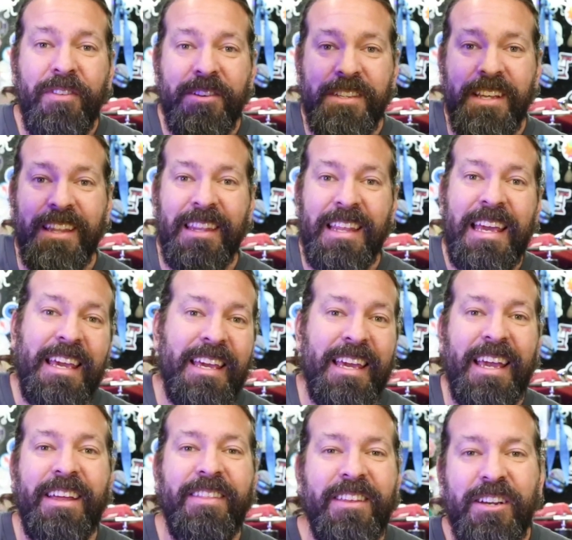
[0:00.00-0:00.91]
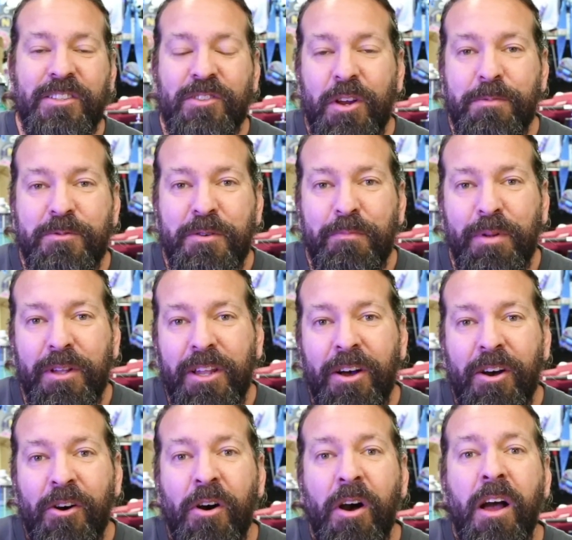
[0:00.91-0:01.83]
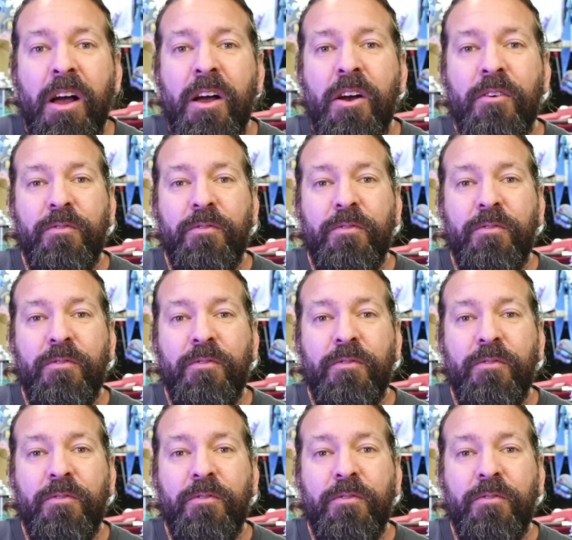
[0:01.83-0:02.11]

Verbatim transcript: there's a link in the description below